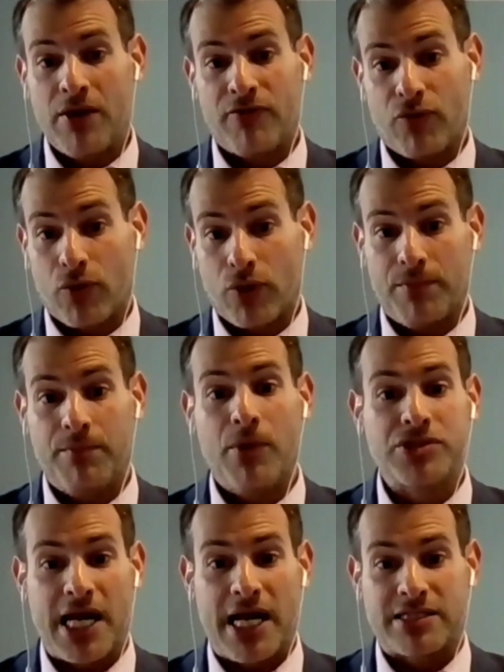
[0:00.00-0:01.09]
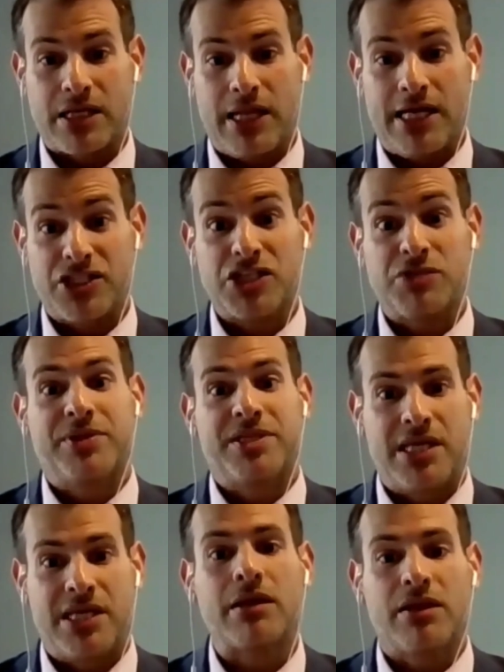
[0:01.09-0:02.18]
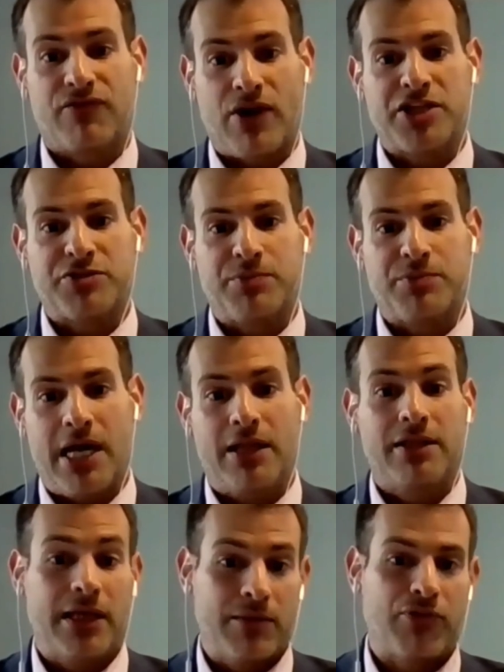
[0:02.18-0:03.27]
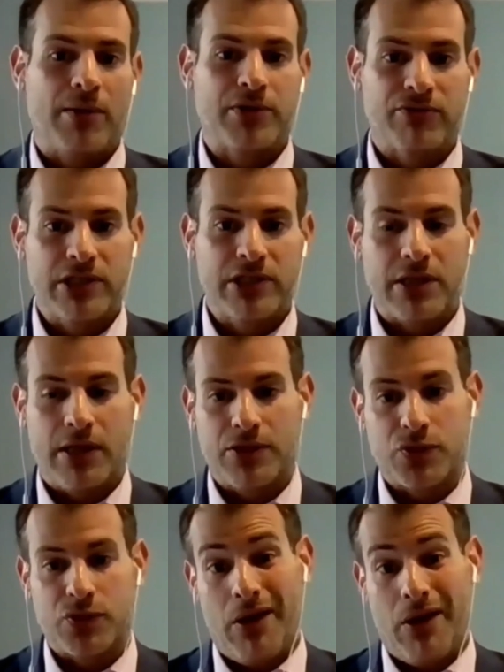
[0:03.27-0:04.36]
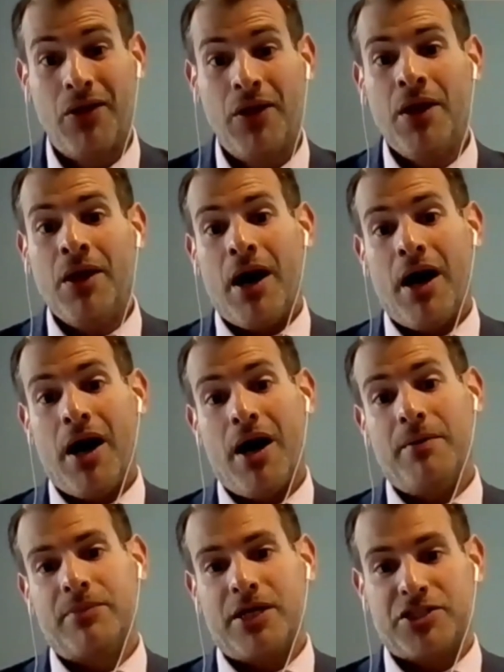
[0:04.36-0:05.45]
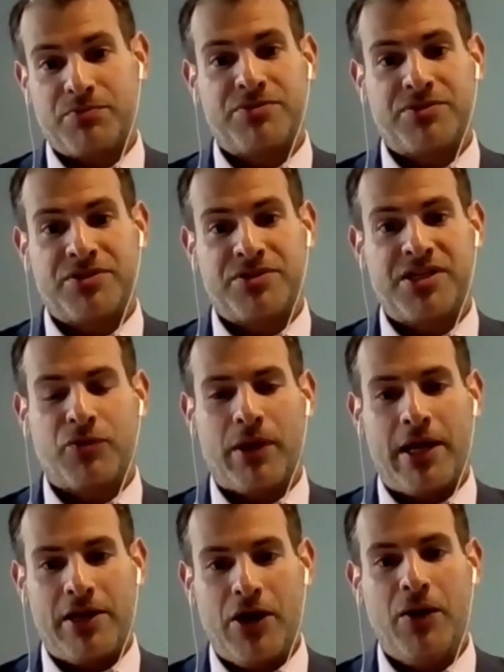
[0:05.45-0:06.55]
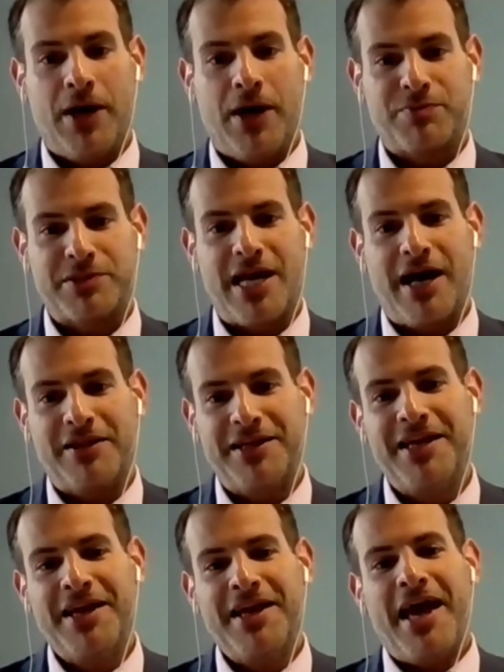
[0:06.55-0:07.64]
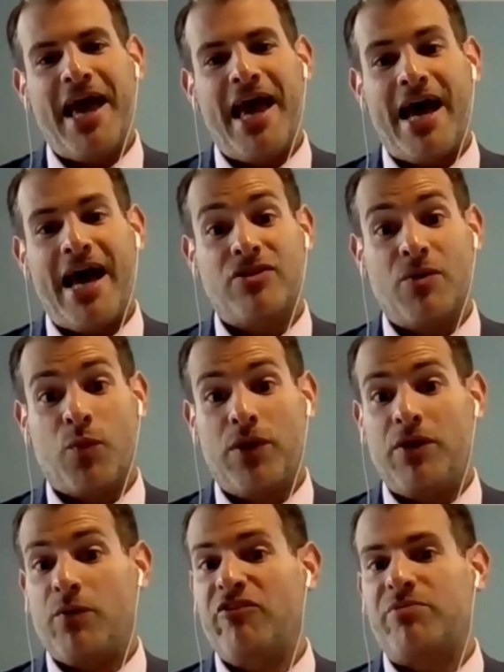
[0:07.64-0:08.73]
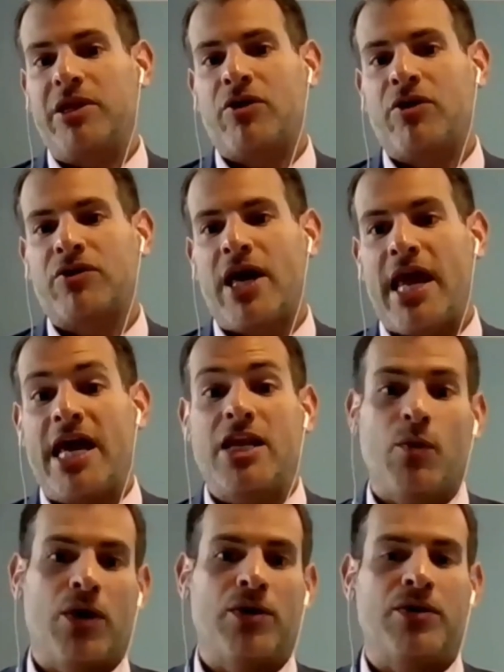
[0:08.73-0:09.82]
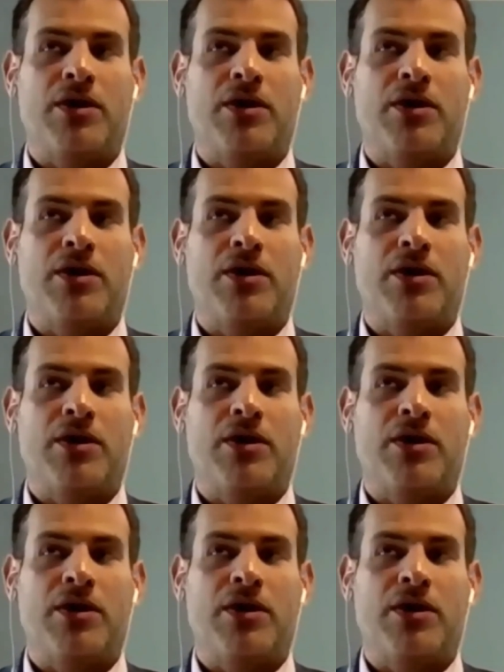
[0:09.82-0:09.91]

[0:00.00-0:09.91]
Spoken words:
for most asset classes, particularly for hospitality and probably retail as well. I'll stick with what I know, hospitality. And we've been hearing that anytime